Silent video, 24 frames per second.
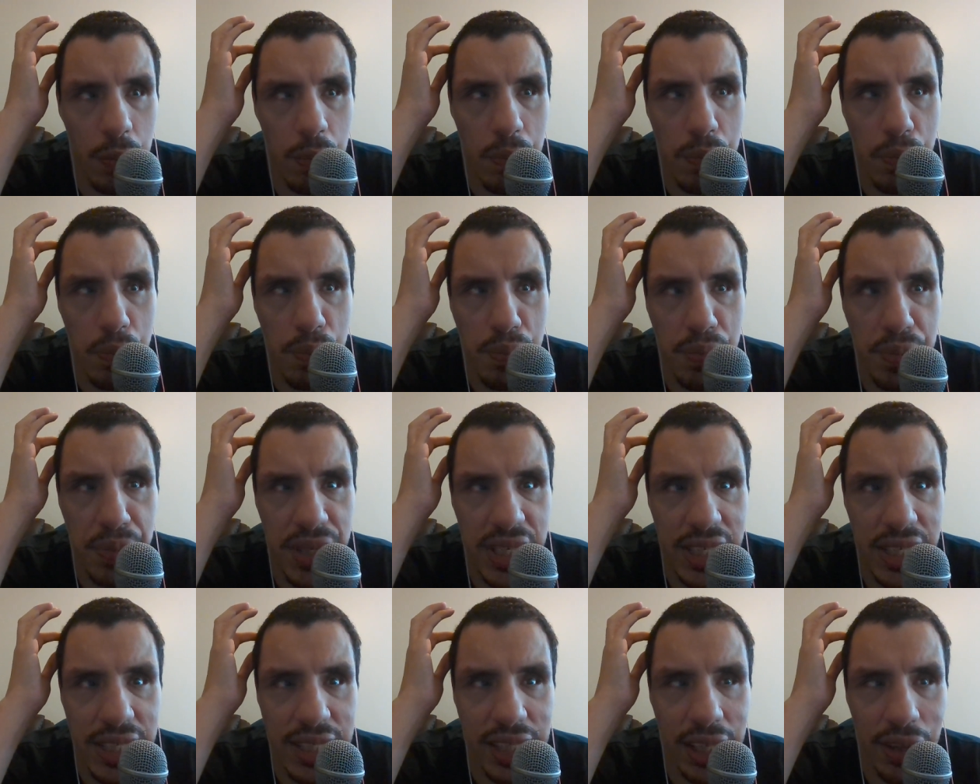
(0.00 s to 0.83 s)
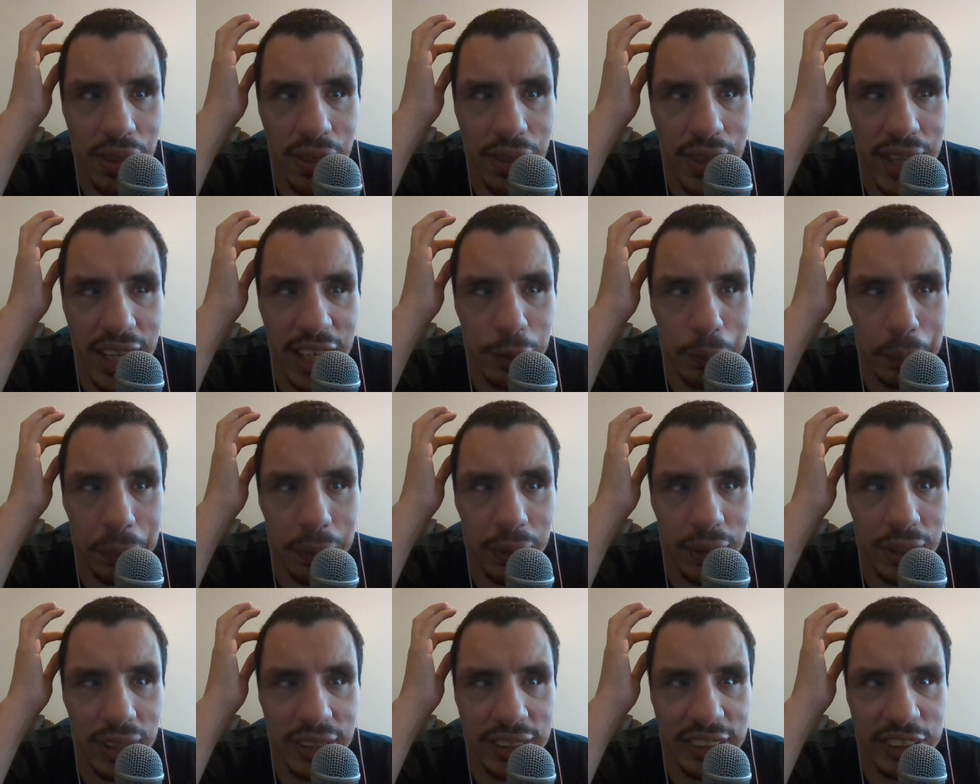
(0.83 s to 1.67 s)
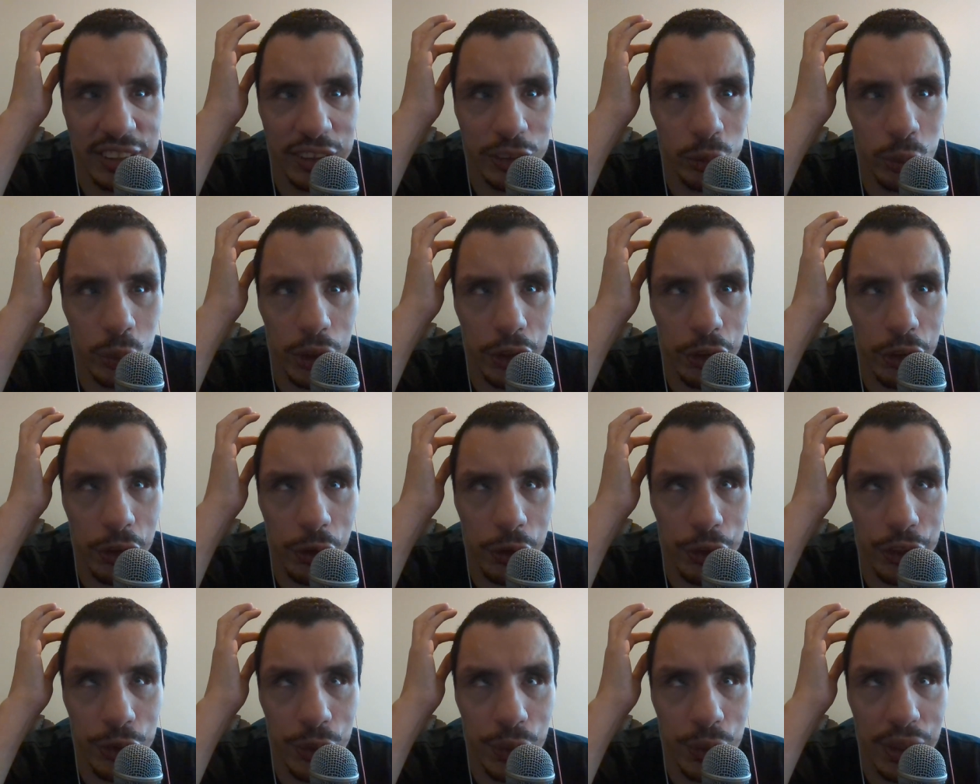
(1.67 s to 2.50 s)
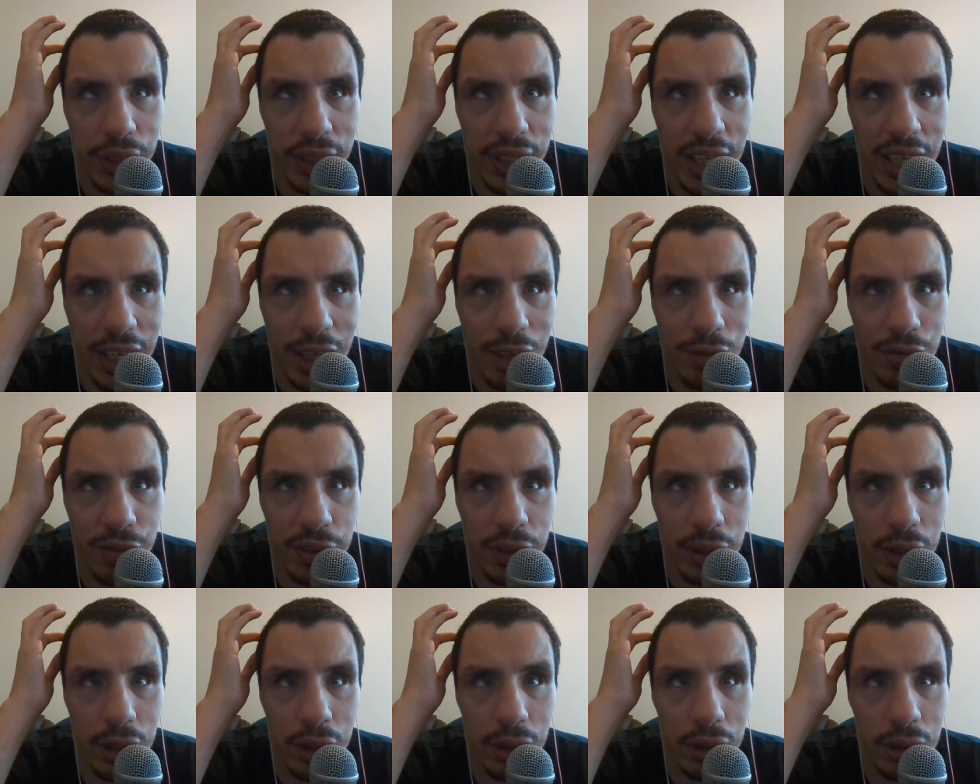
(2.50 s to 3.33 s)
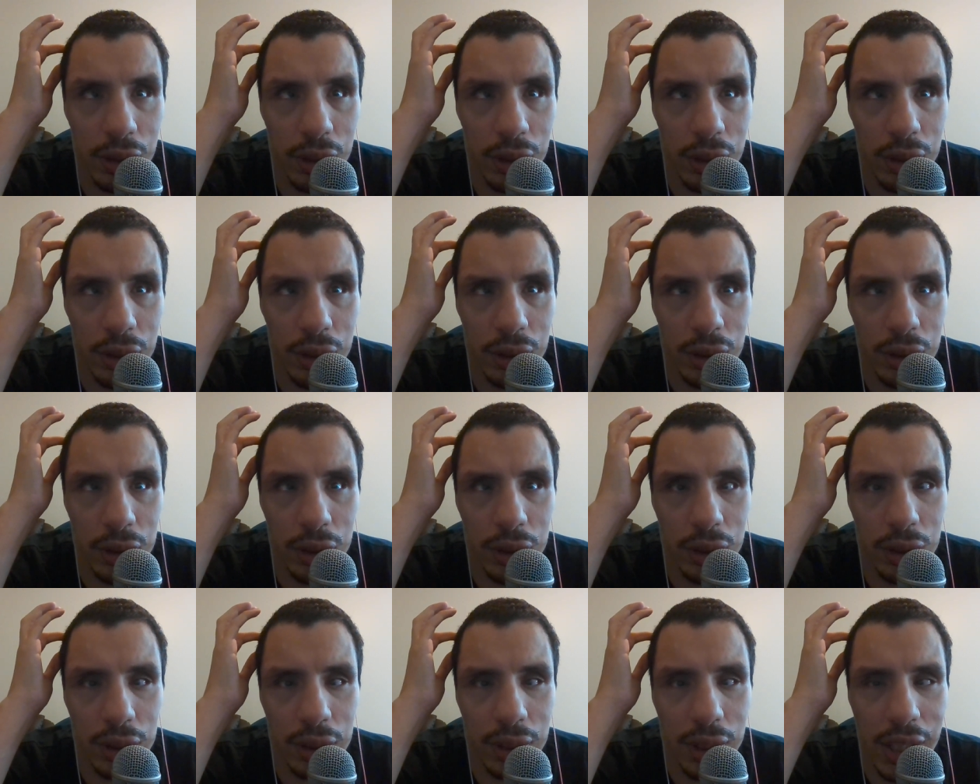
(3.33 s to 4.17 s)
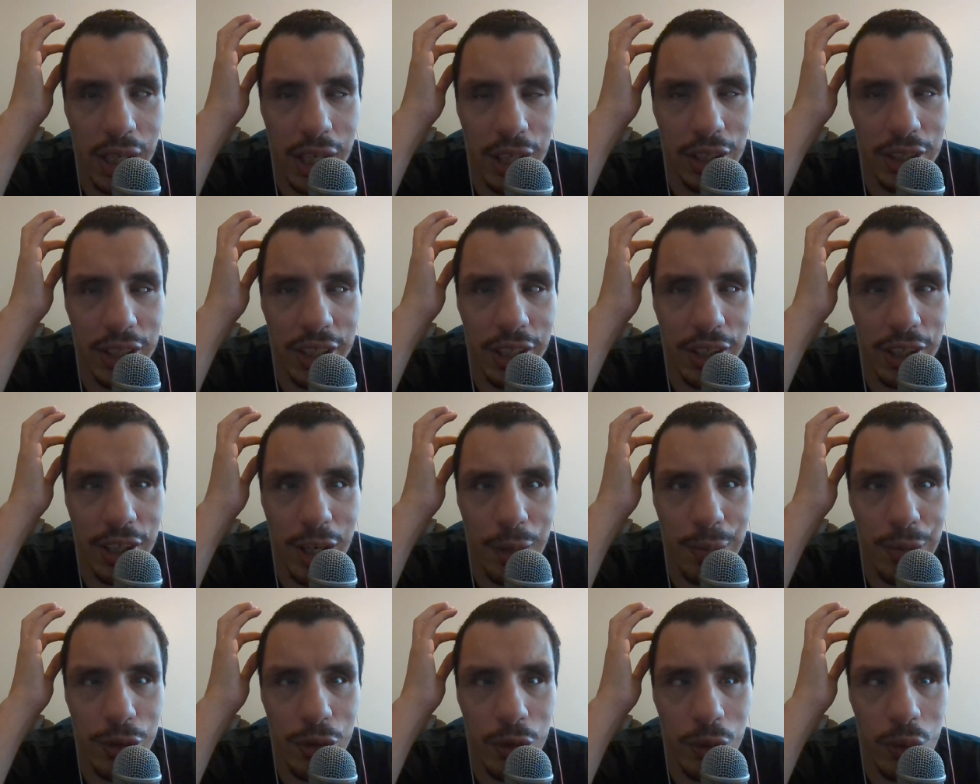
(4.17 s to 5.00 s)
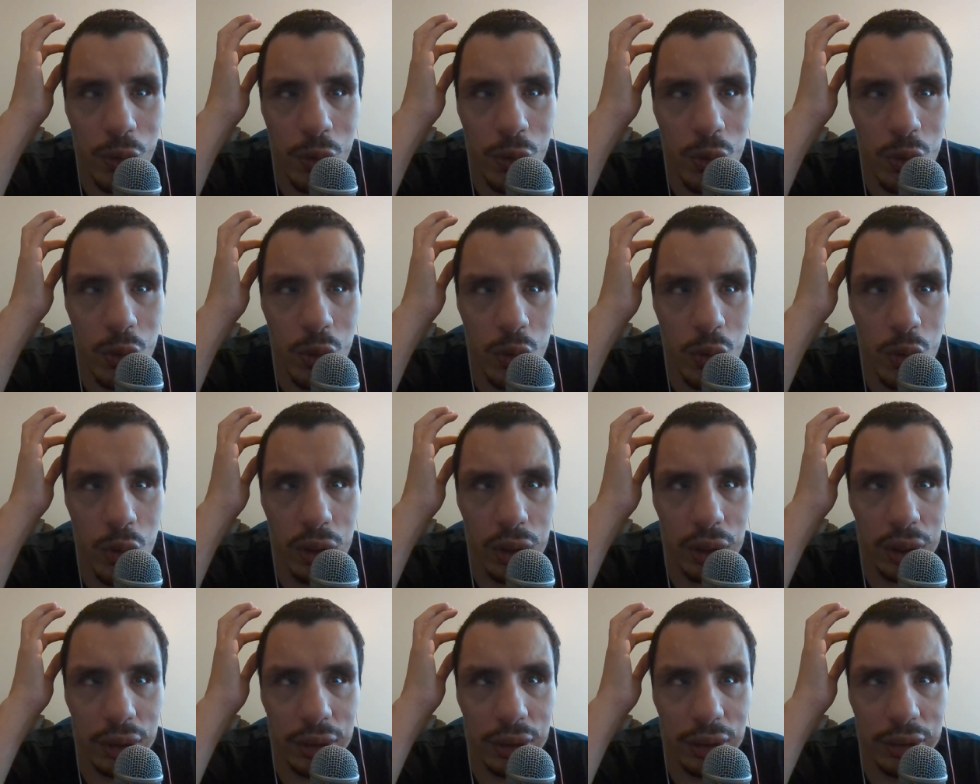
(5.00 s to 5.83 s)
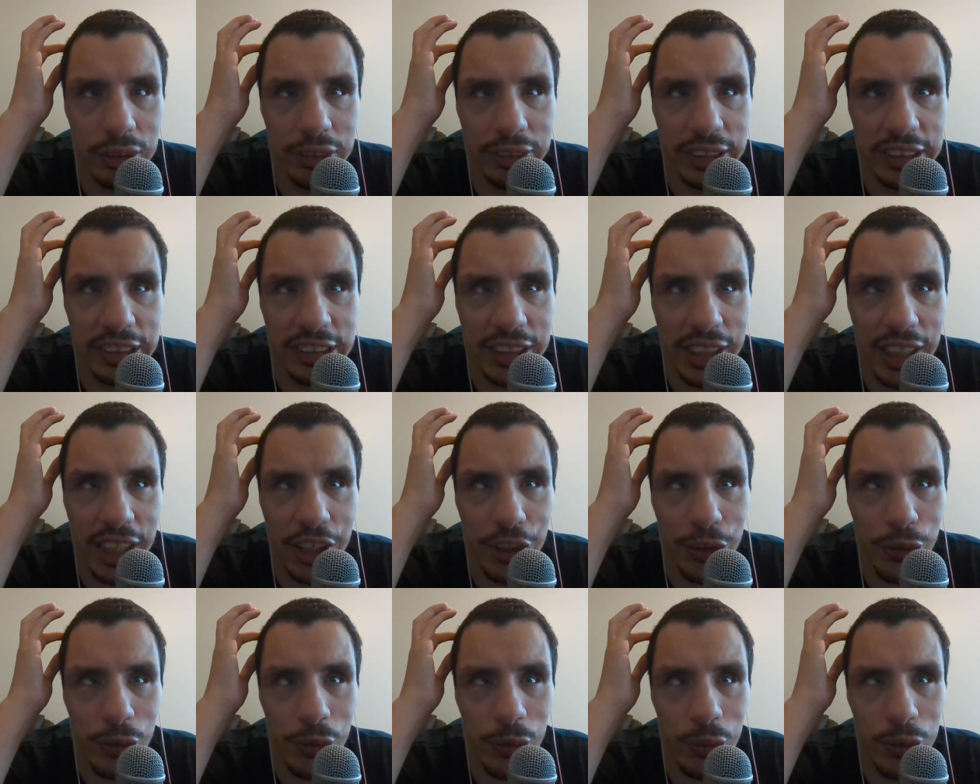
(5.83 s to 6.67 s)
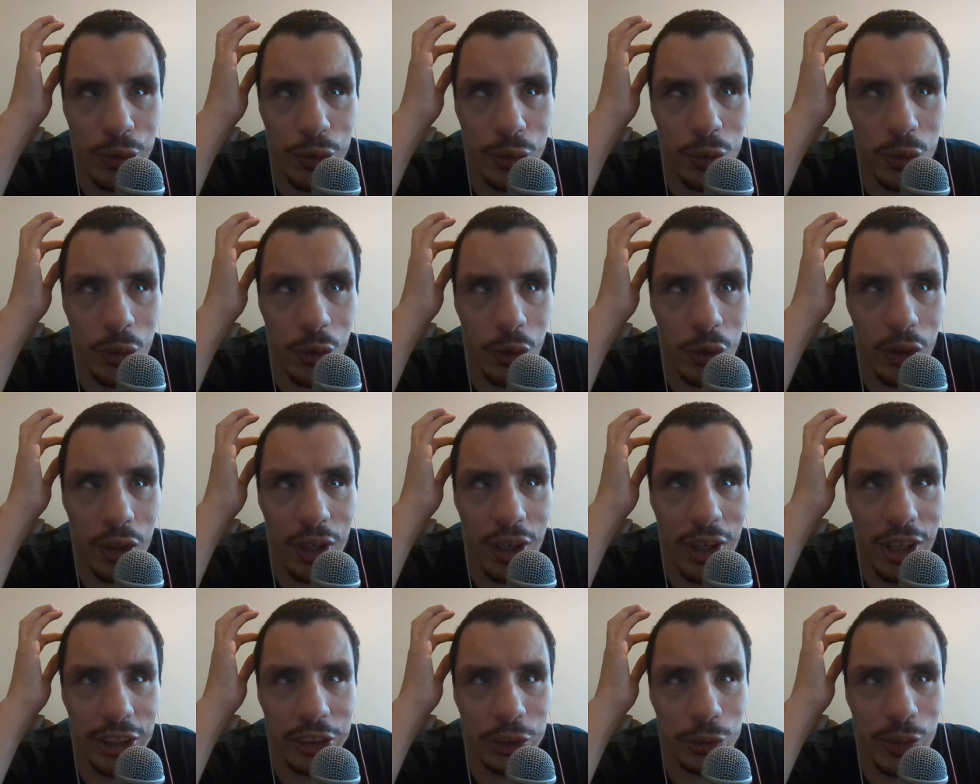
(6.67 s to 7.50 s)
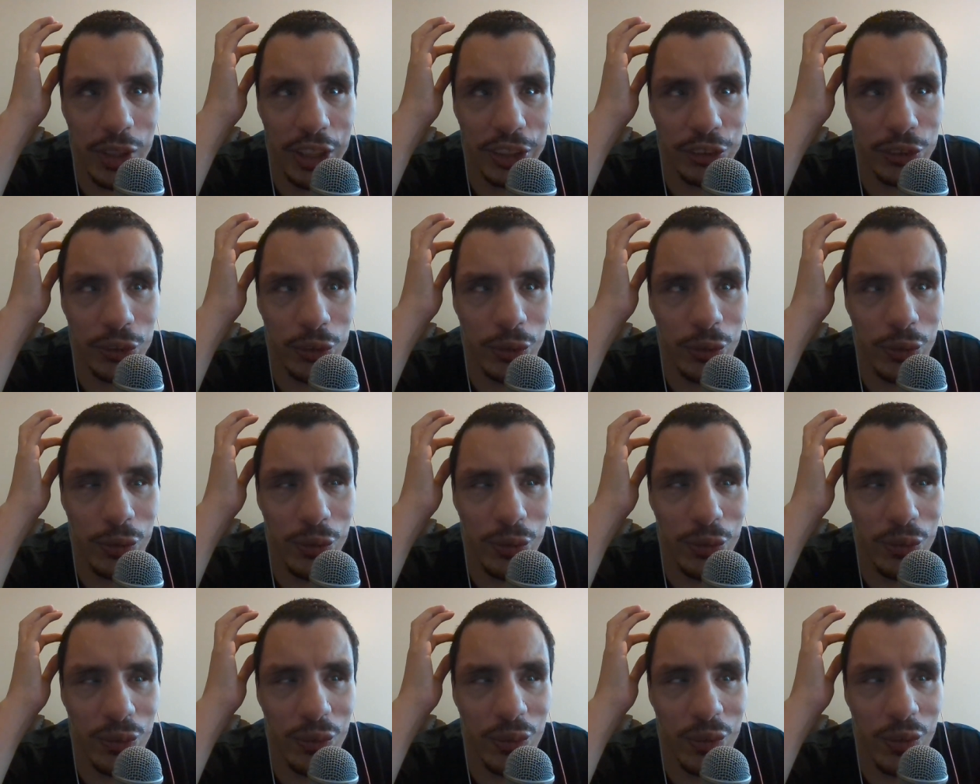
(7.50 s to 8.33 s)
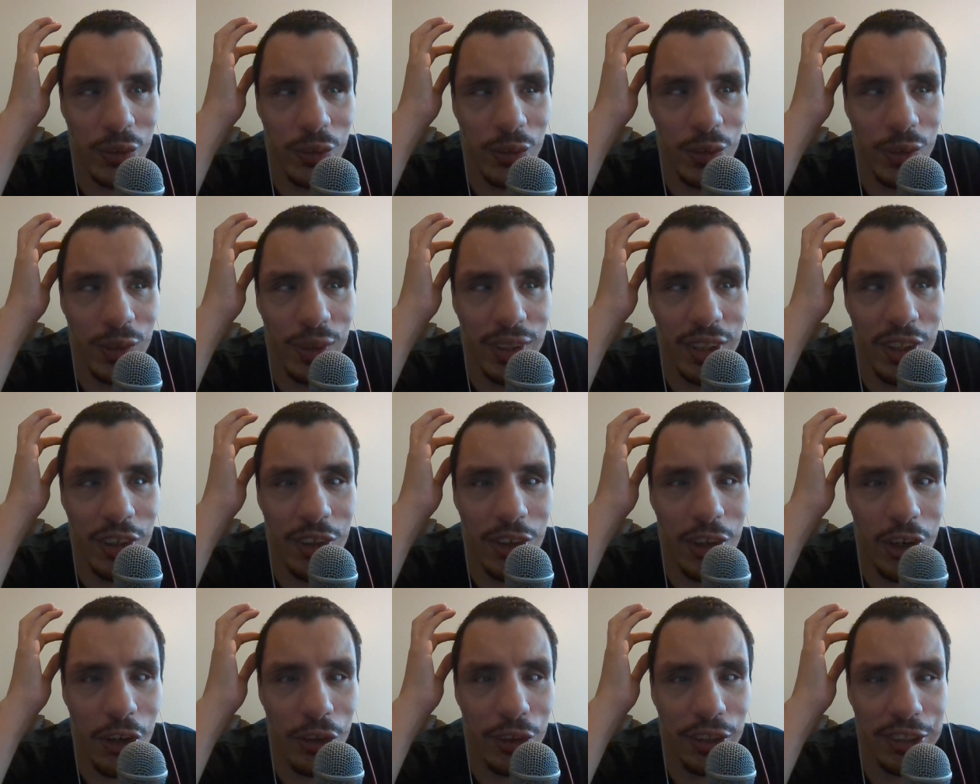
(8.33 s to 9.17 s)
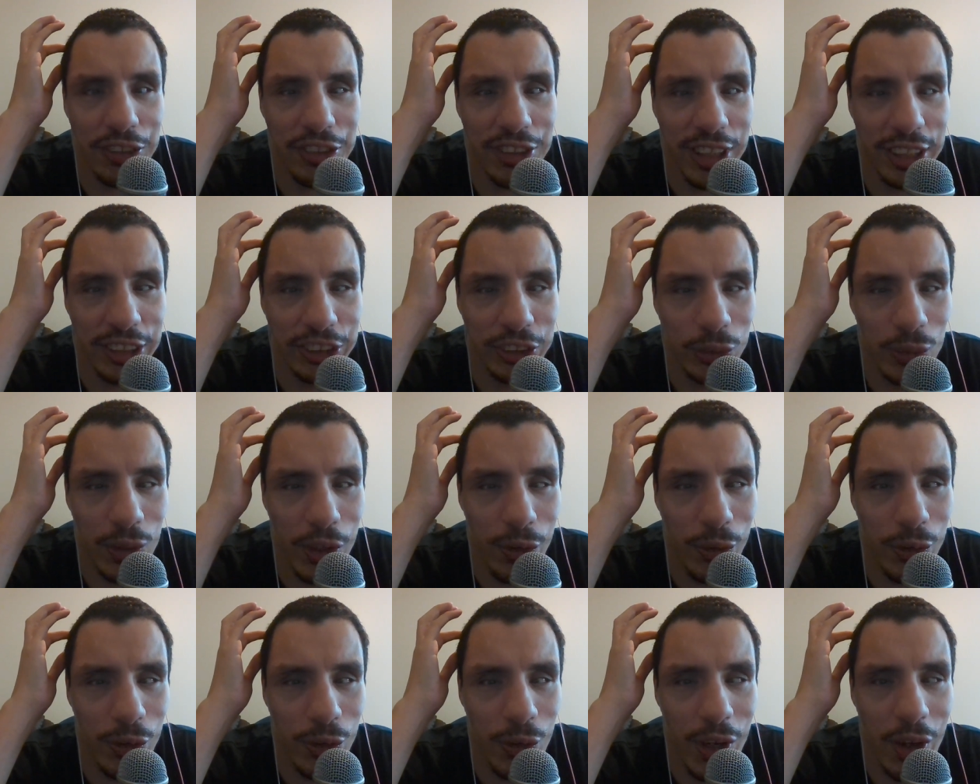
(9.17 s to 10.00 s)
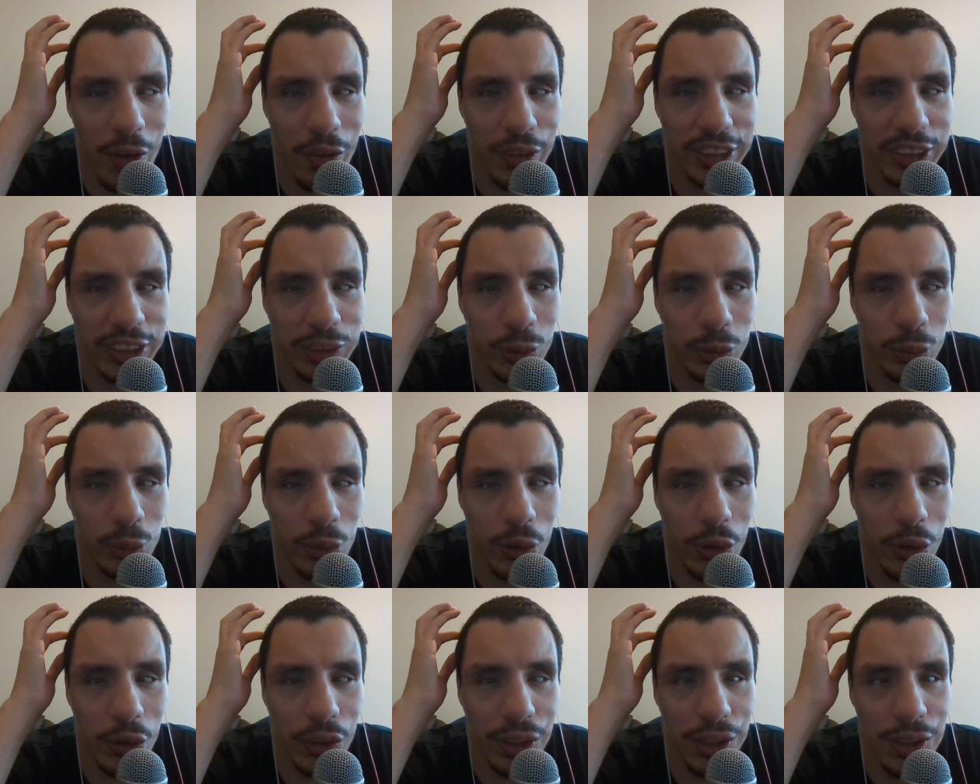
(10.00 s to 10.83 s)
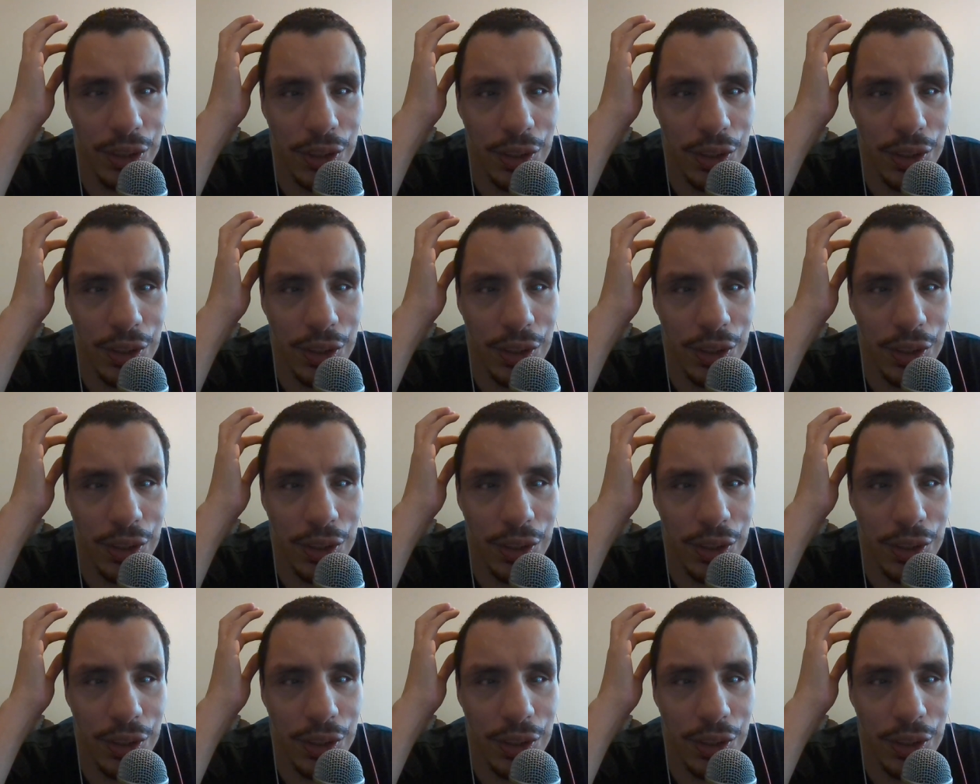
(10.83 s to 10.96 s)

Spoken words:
make that place where you can have again, I'm no designer nor contractor nor architect, so I don't know how this would work.